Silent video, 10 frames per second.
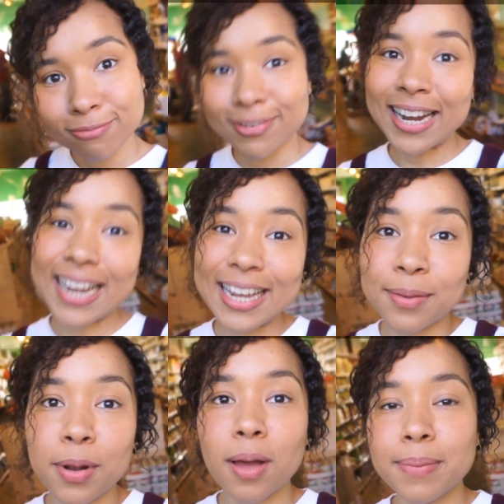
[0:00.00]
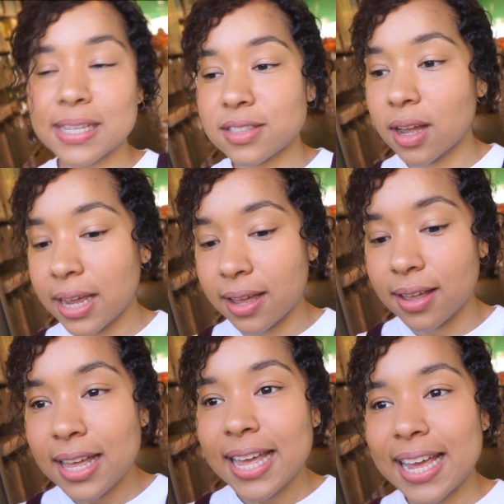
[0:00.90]
when eating a plant-based diet.
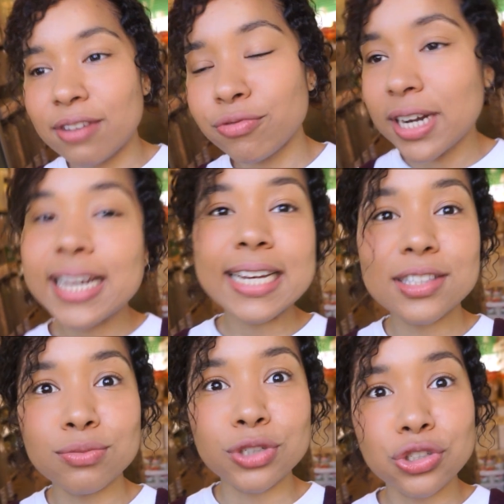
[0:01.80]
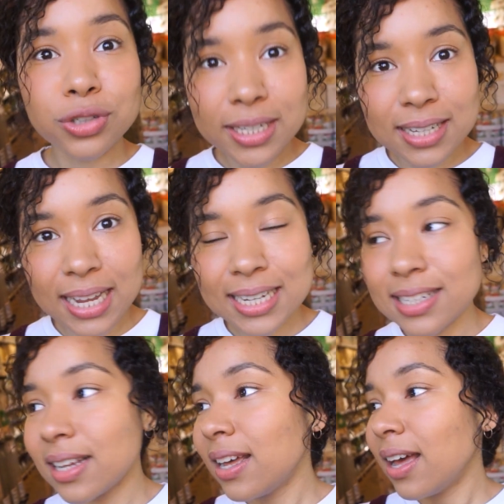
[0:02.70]
It really isn't restricted.